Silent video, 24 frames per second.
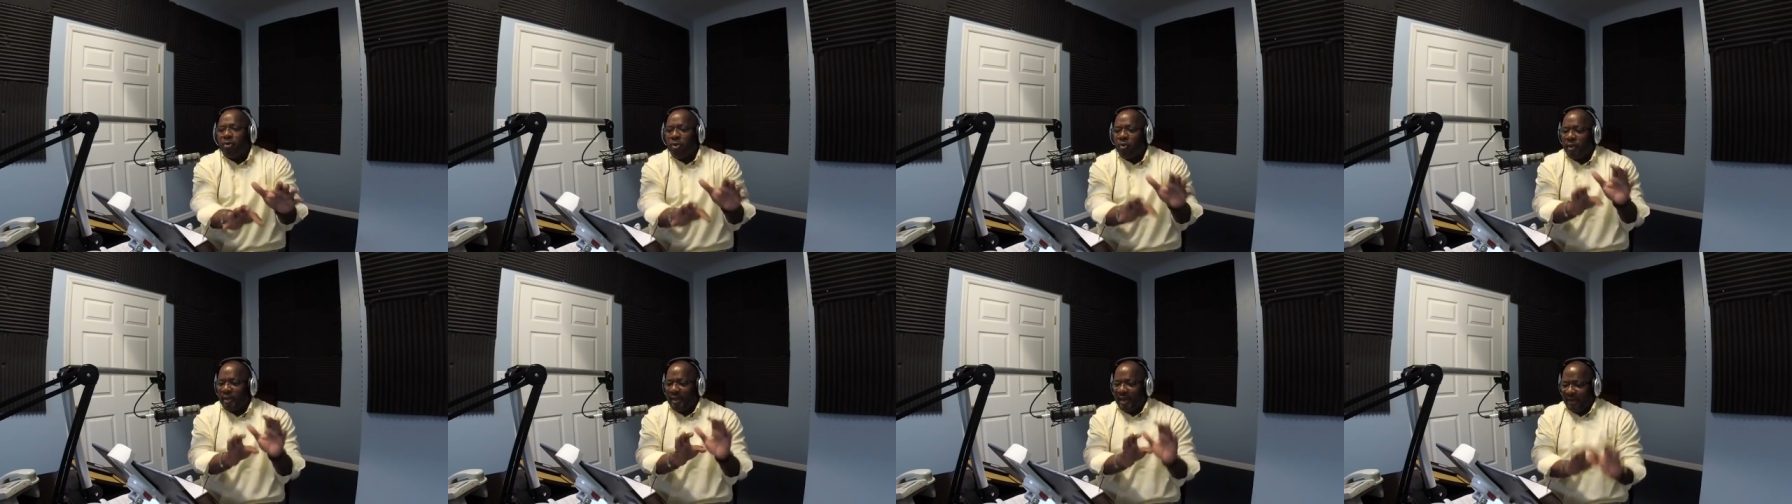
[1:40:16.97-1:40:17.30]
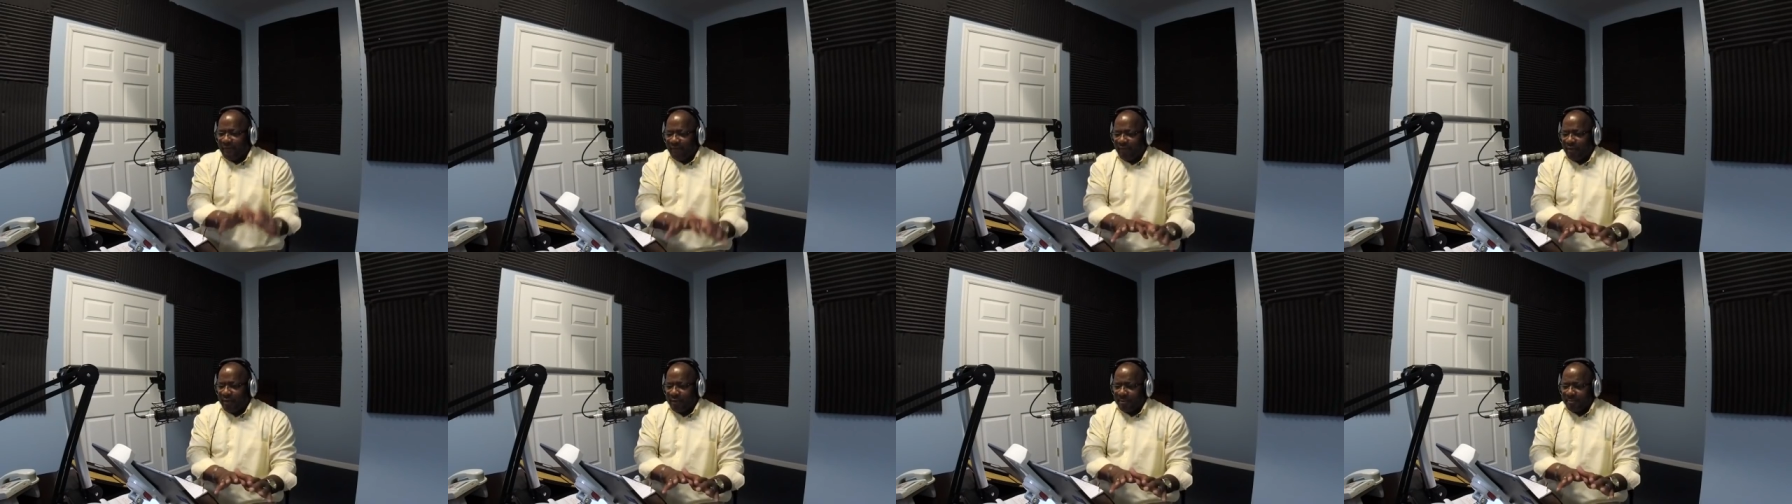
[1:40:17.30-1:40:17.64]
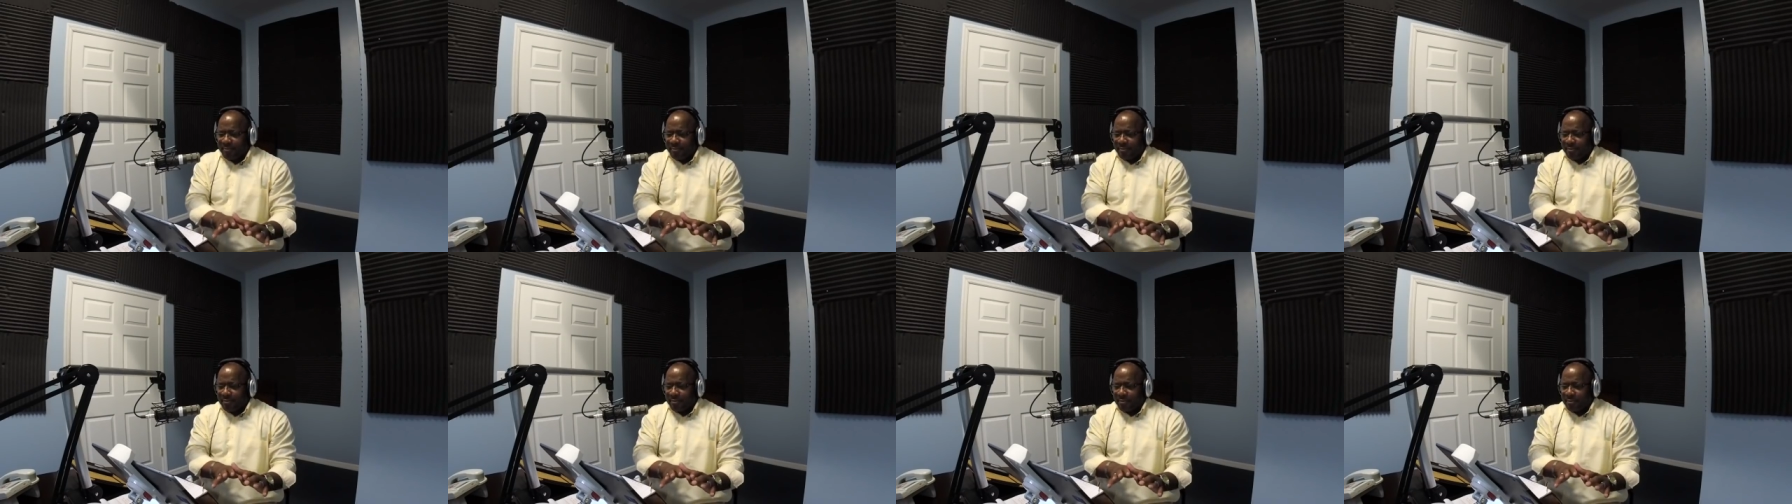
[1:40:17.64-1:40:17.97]
or whatever,
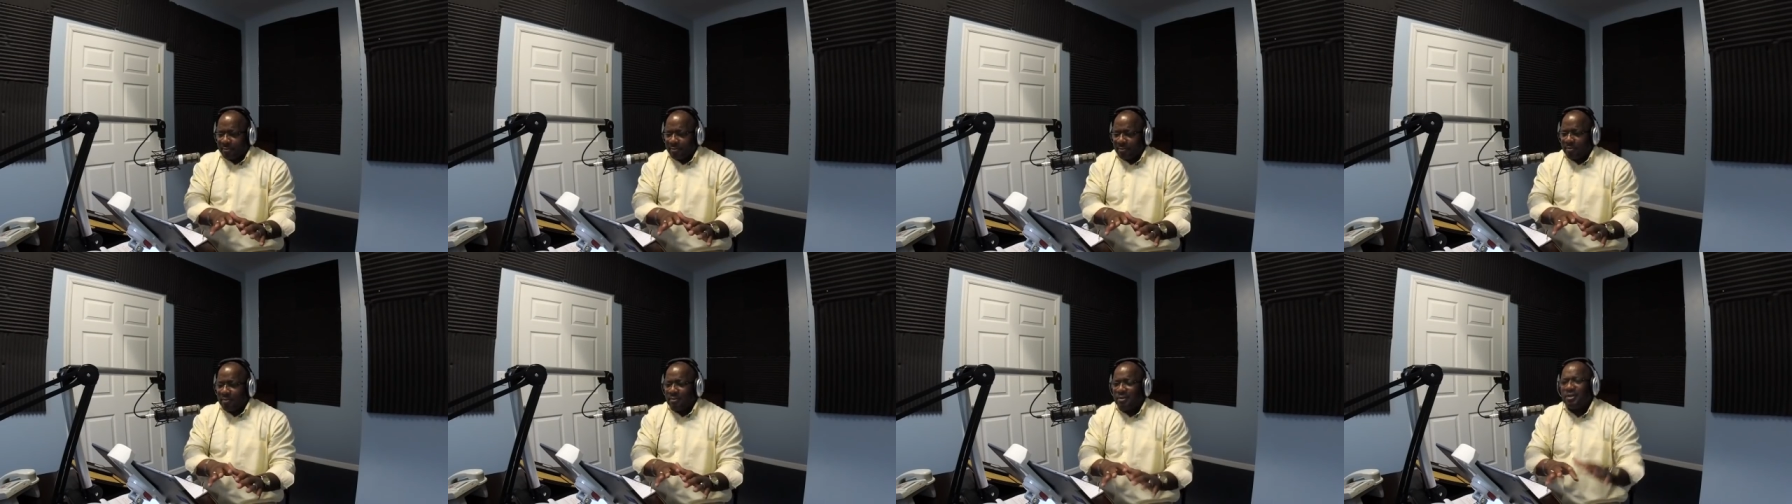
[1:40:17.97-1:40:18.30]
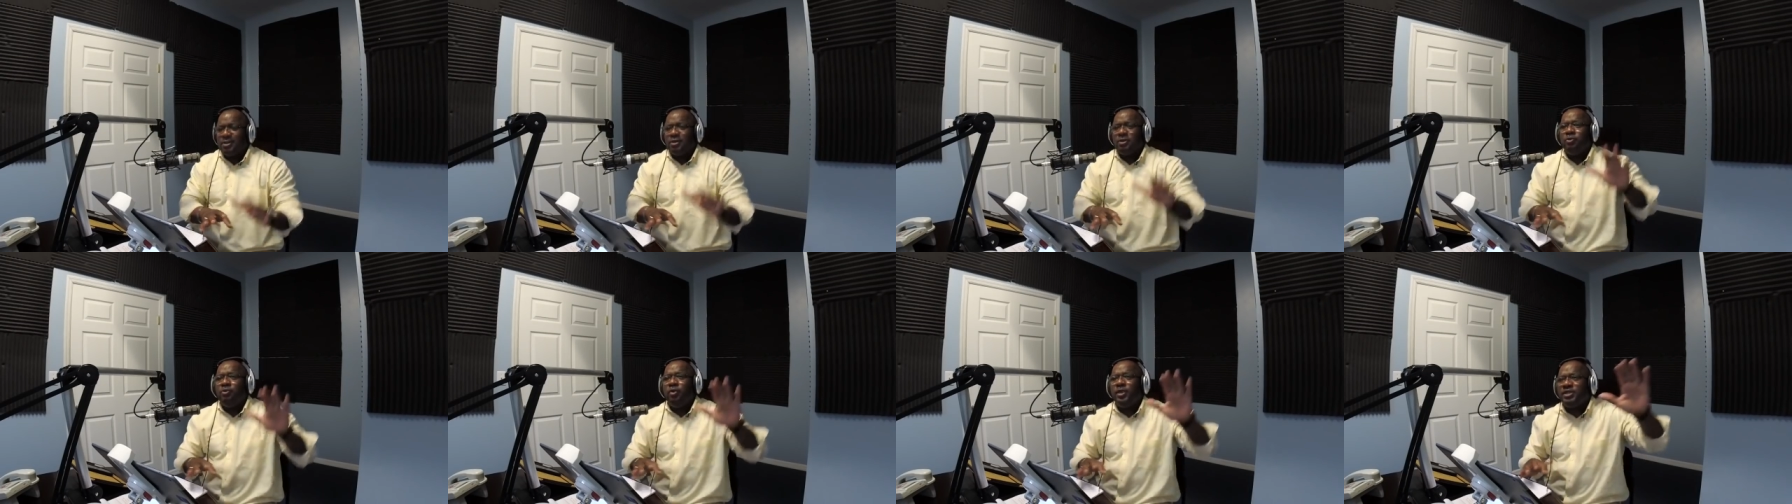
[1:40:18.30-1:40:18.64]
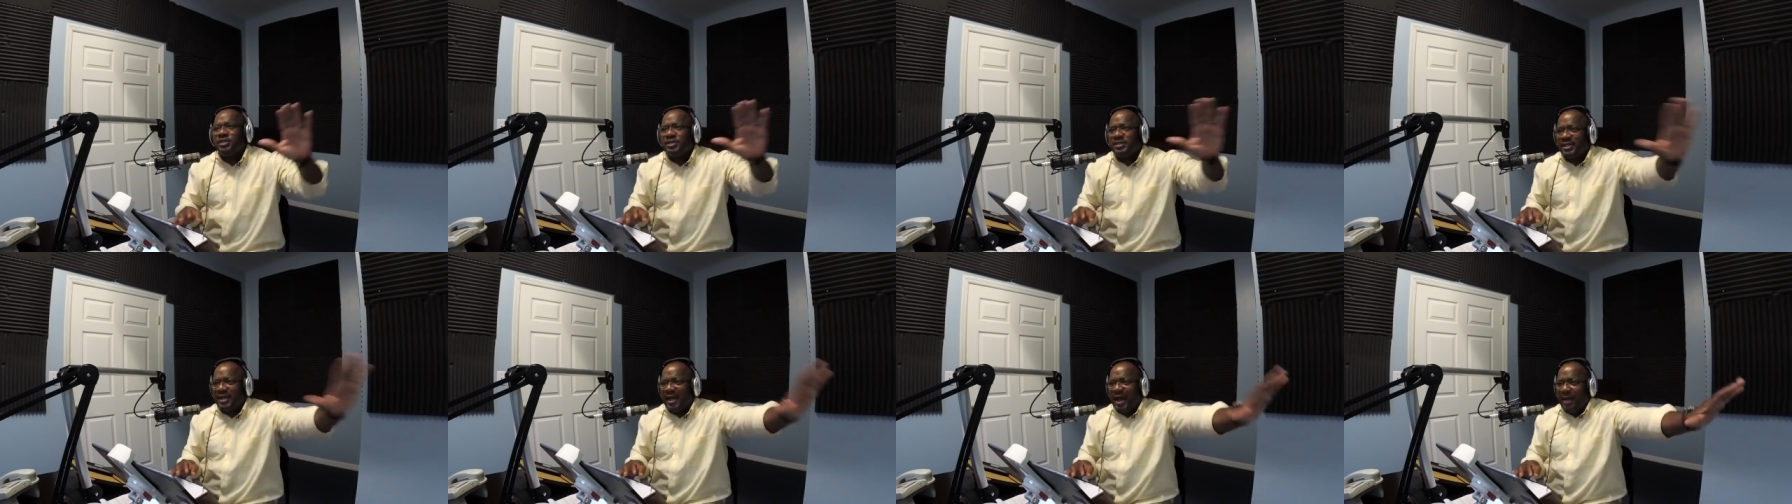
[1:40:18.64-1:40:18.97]

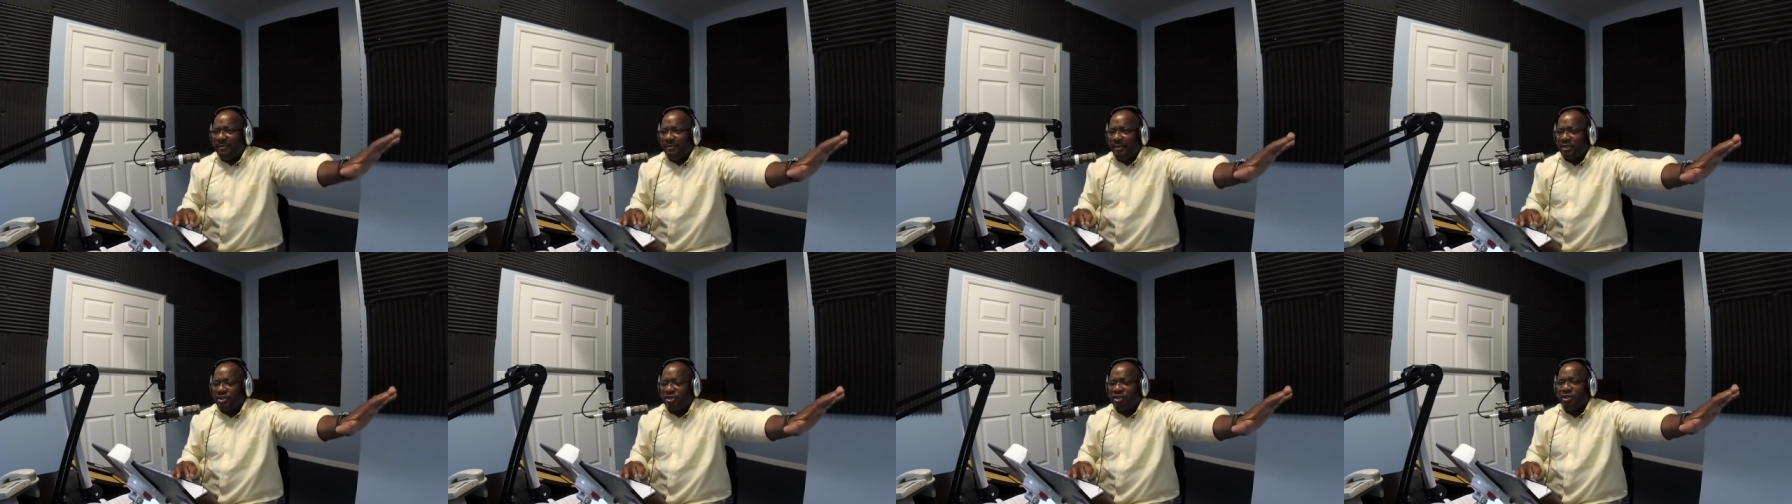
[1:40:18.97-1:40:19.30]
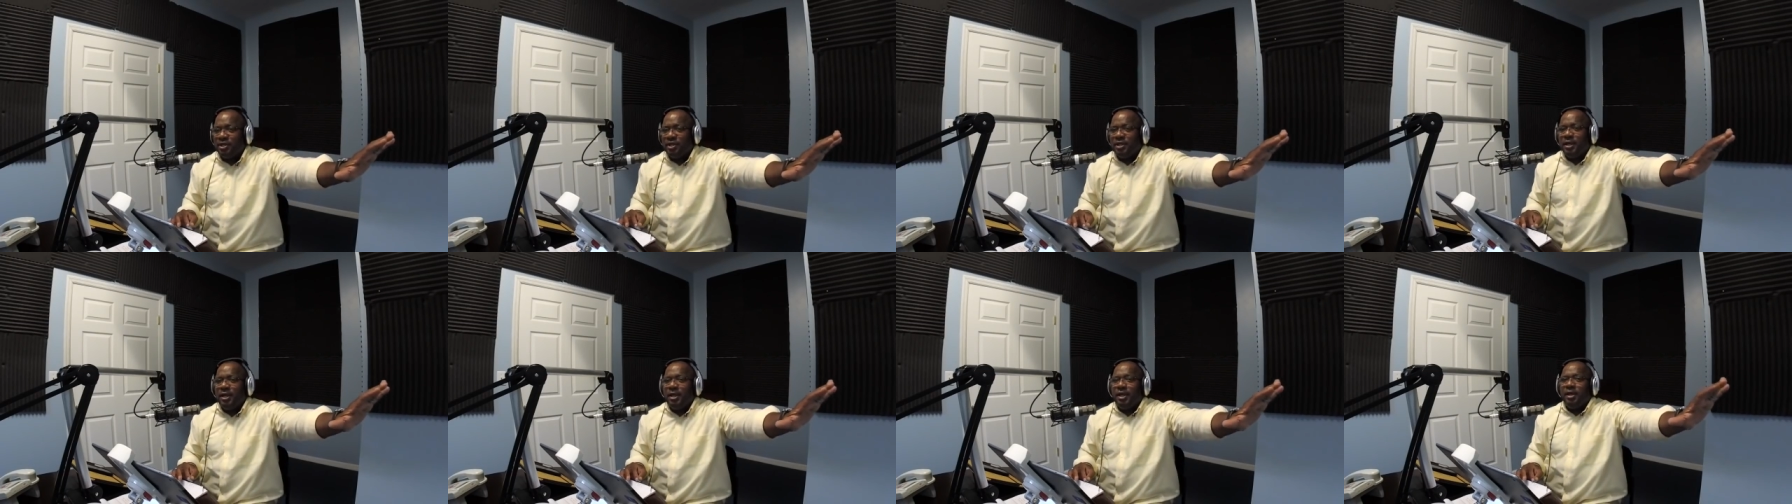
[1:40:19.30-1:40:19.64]
which is garbage.